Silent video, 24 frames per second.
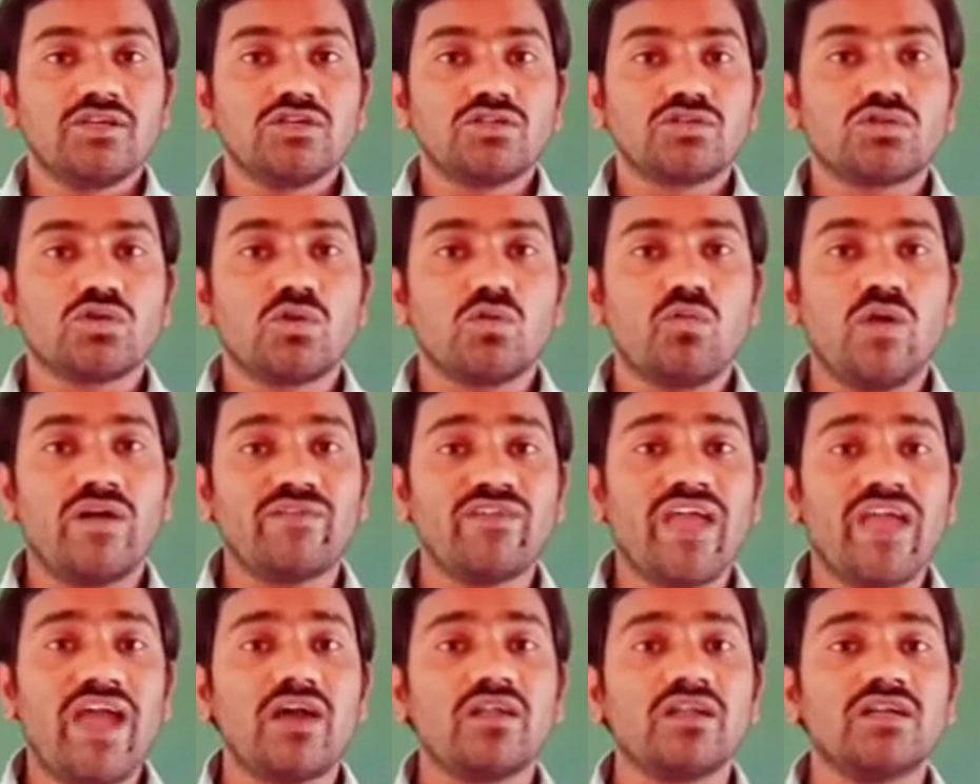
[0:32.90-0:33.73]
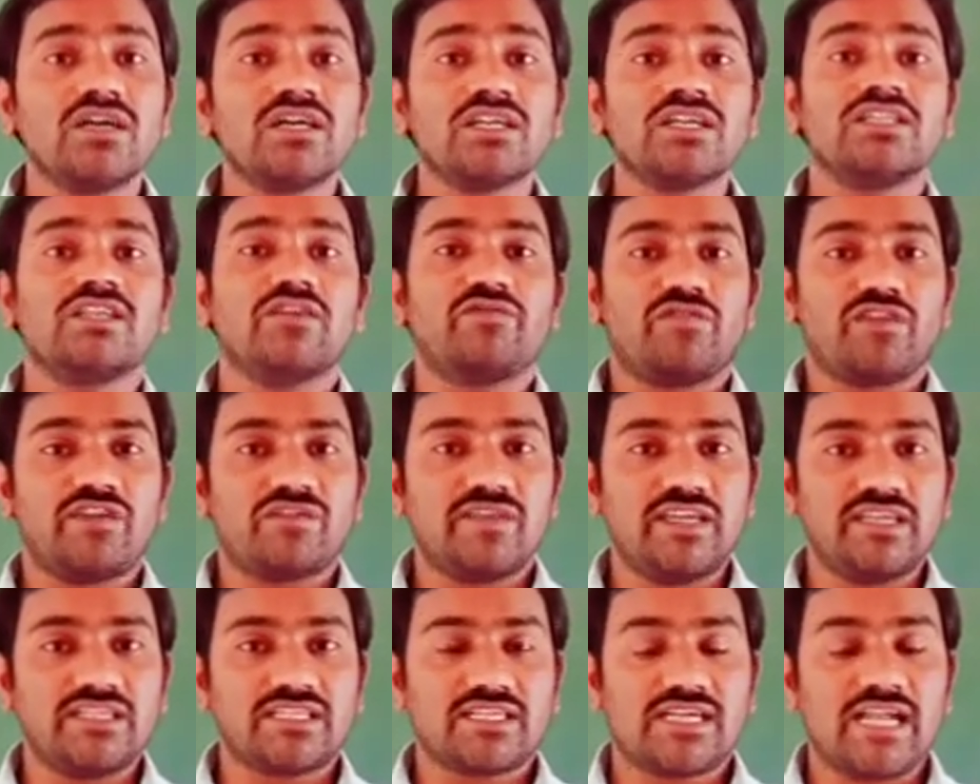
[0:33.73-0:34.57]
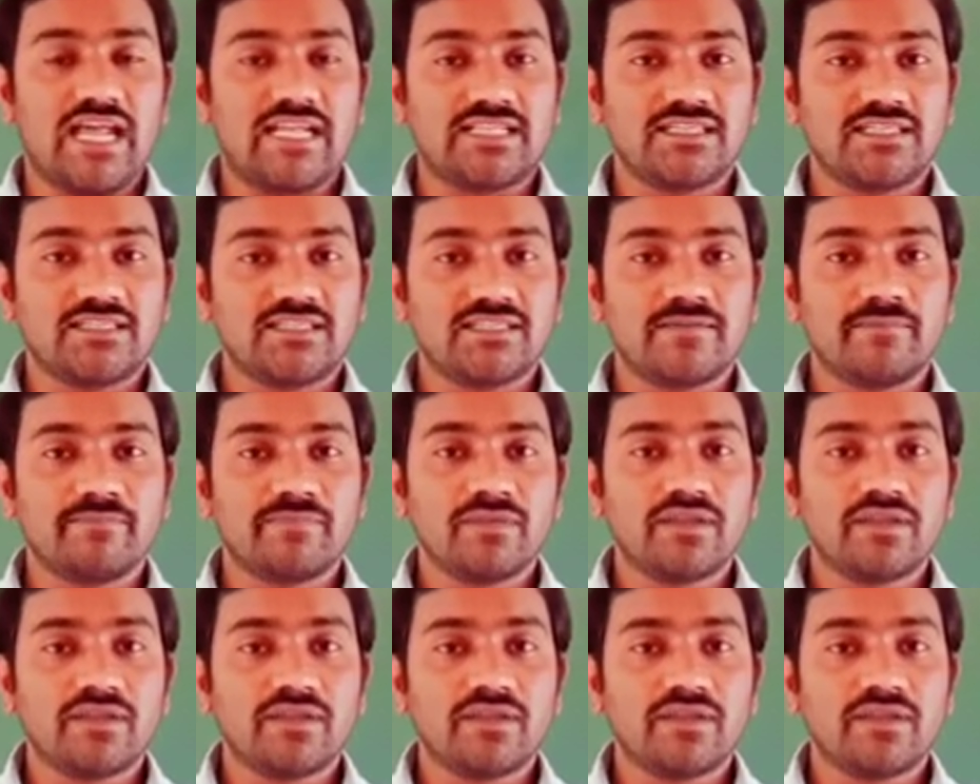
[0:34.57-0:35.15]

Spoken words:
So what we have learned in the previous classes?